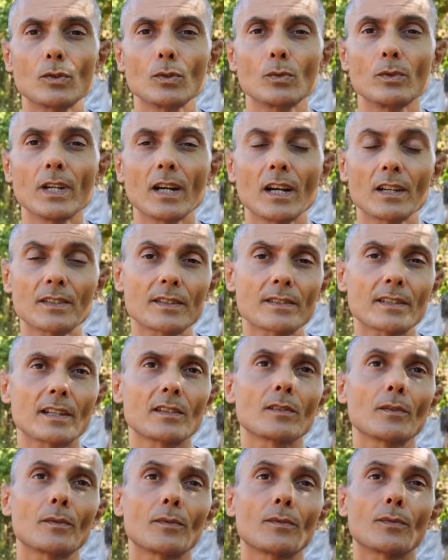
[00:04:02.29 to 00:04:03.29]
to the
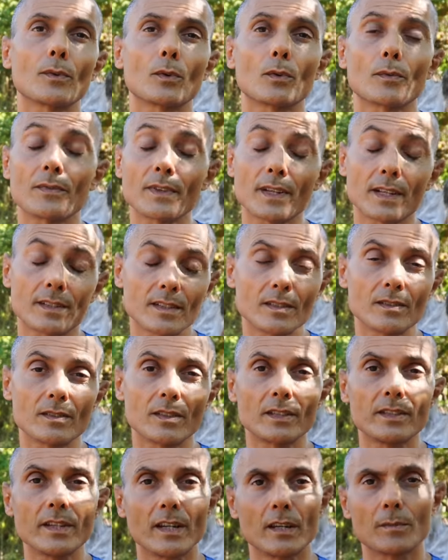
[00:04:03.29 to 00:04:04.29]
assistant for fixing
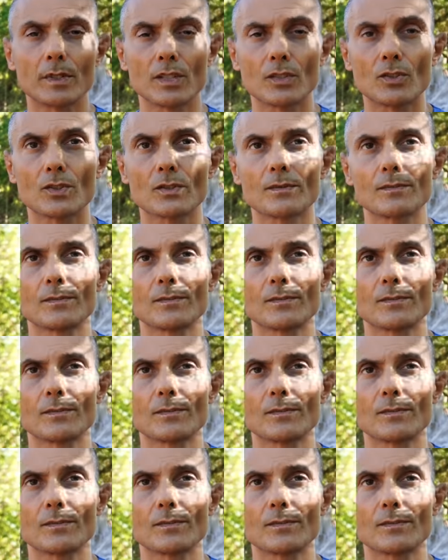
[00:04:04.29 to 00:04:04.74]
the damage.